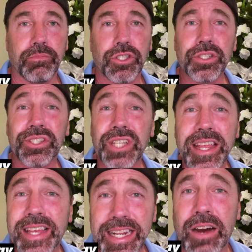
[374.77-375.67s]
Just say
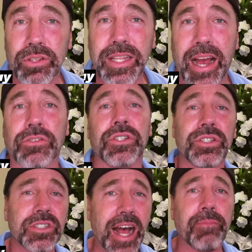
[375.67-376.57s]
that out loud. Just
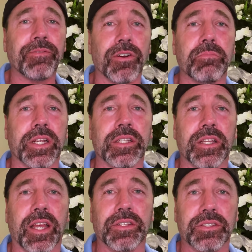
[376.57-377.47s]
stop for a minute
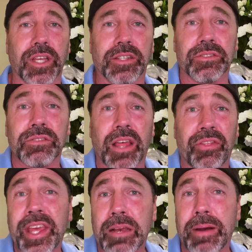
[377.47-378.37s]
and
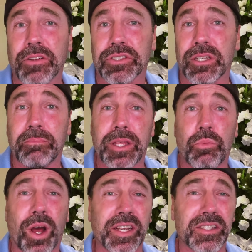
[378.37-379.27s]
think about somebody
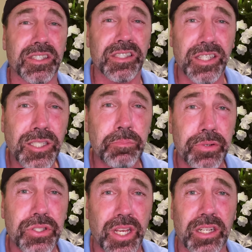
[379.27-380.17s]
wanting
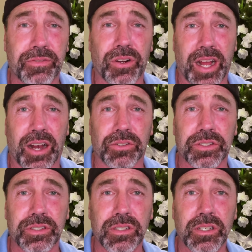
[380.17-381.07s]
6% of your
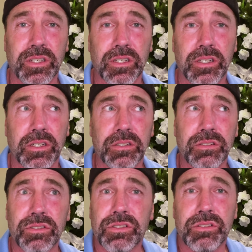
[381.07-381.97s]
house
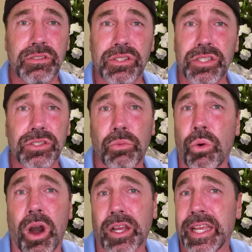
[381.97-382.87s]
just to
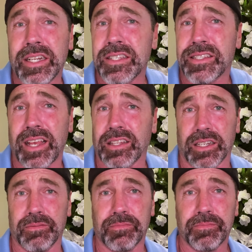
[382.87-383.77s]
walk in and sell it.
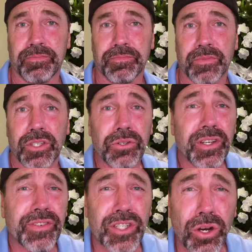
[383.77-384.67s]
You don't
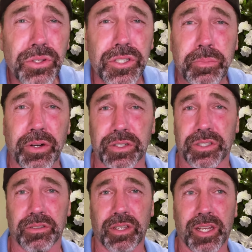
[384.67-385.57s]
even know this
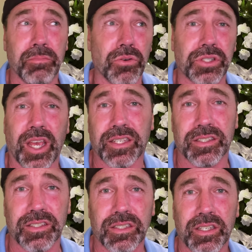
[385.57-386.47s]
person in most
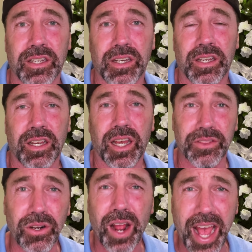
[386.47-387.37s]
cases, and
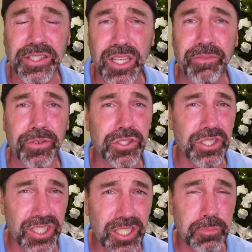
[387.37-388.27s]
they're asking for
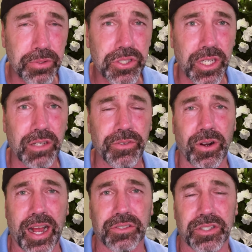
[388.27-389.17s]
6% of your
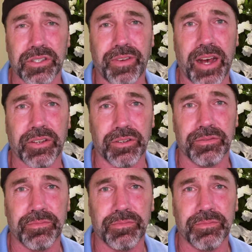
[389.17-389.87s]
house's value